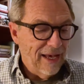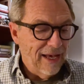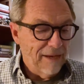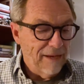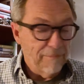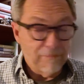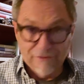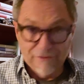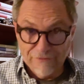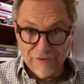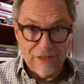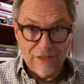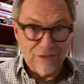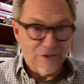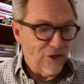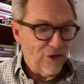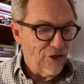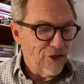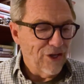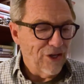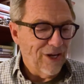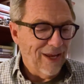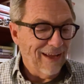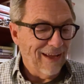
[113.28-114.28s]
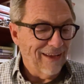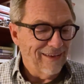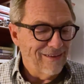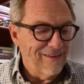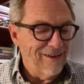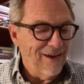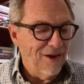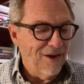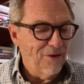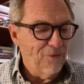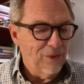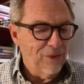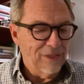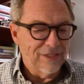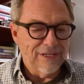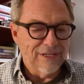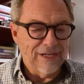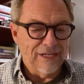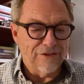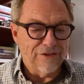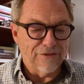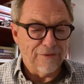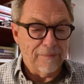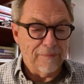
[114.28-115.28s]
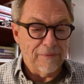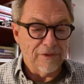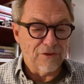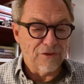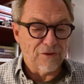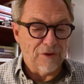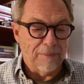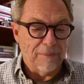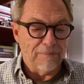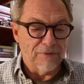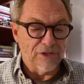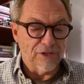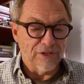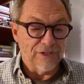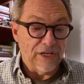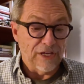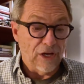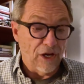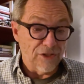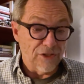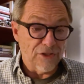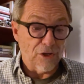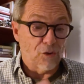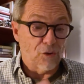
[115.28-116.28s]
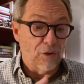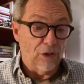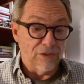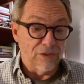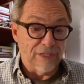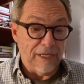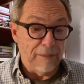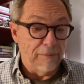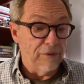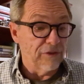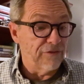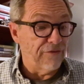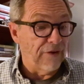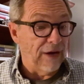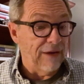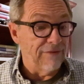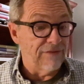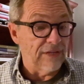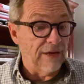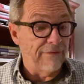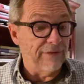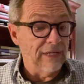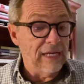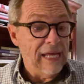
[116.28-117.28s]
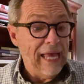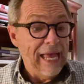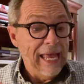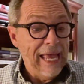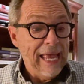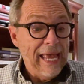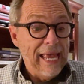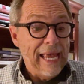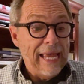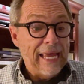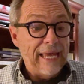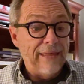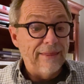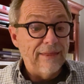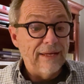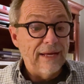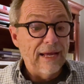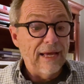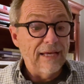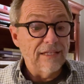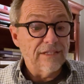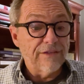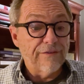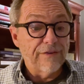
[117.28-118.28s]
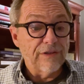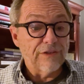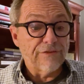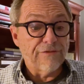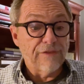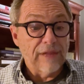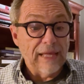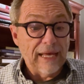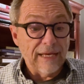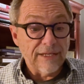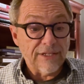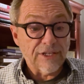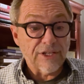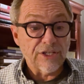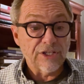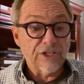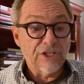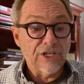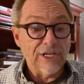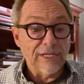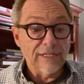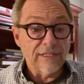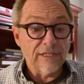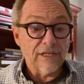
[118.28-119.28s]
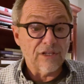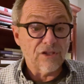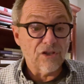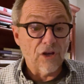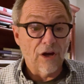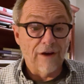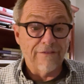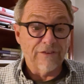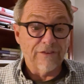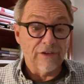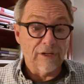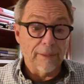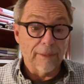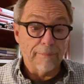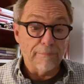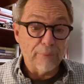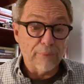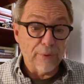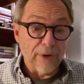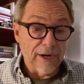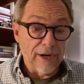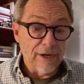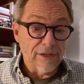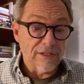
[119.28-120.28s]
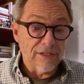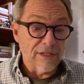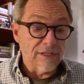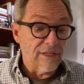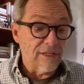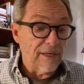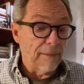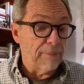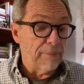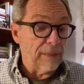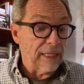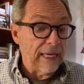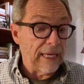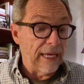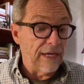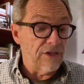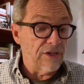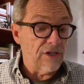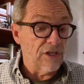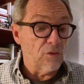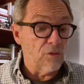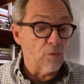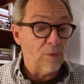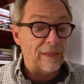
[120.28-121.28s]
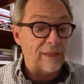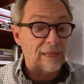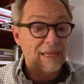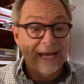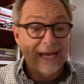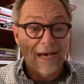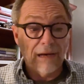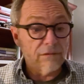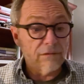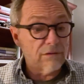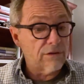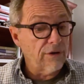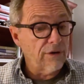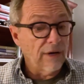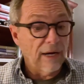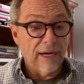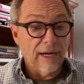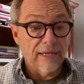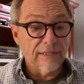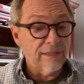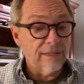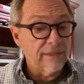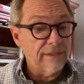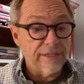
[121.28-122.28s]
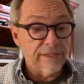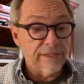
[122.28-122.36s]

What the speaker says: Professor Gooding, would teach from the scriptures. He also quotes Hebrews 5:7, in the days of his flesh, Jesus offered up prayers and supplications with loud cries and